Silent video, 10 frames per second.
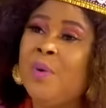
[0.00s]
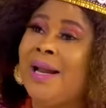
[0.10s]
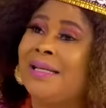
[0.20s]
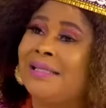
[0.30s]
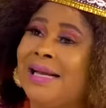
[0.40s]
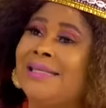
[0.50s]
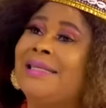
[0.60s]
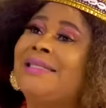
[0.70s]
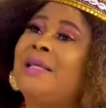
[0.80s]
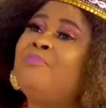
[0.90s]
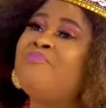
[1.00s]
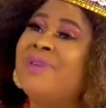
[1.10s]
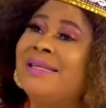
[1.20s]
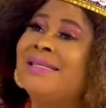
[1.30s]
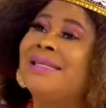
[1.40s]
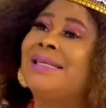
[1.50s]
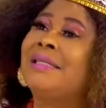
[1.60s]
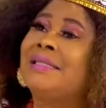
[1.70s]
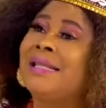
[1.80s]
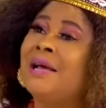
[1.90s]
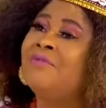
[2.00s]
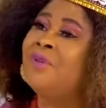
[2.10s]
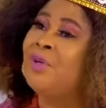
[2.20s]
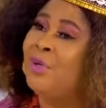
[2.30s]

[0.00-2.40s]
me when I said the prince is there for